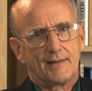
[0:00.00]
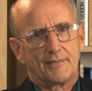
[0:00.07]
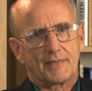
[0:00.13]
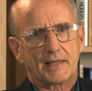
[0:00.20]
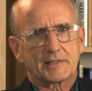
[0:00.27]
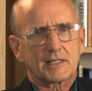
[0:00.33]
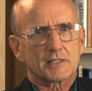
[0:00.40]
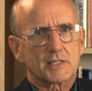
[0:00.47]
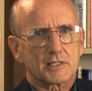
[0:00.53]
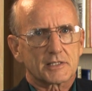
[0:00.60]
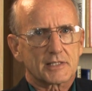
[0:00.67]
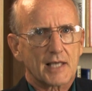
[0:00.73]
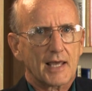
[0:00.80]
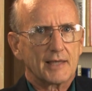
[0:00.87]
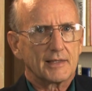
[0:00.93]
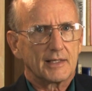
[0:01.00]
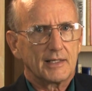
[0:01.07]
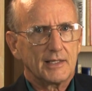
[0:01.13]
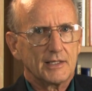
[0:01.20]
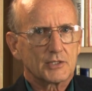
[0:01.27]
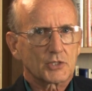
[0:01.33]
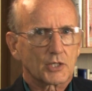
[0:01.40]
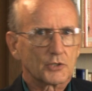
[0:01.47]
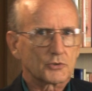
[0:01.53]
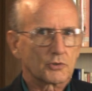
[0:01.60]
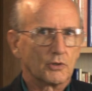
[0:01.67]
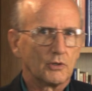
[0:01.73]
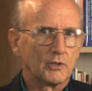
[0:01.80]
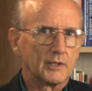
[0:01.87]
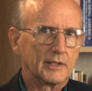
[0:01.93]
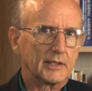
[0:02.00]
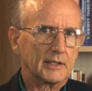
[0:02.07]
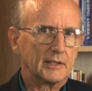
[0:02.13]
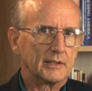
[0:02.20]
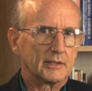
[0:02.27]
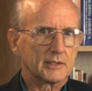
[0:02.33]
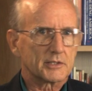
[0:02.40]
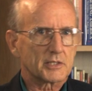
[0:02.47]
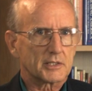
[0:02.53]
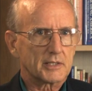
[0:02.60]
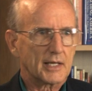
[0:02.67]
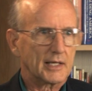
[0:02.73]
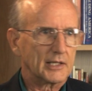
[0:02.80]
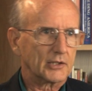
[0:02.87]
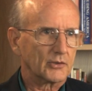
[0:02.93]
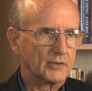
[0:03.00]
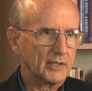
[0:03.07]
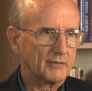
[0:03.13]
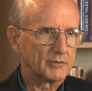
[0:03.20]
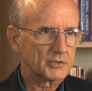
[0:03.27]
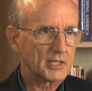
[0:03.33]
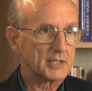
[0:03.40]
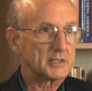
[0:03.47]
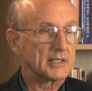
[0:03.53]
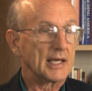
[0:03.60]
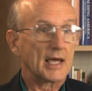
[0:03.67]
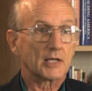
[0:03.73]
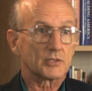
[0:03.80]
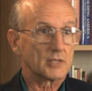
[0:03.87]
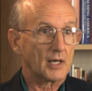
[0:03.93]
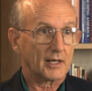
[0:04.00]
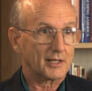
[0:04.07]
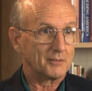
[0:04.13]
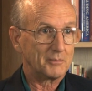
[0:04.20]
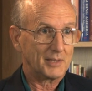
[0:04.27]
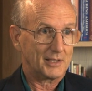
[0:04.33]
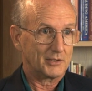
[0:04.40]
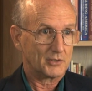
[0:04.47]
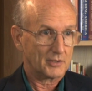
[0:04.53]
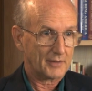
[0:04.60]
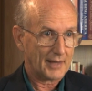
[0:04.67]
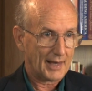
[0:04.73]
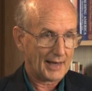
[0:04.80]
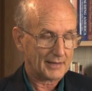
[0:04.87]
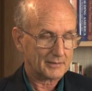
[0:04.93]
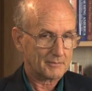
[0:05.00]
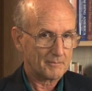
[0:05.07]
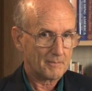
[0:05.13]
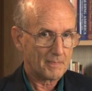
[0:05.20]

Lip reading: That doesn't say that he's controlling in a satanic or evil sense. He has not admitted to that.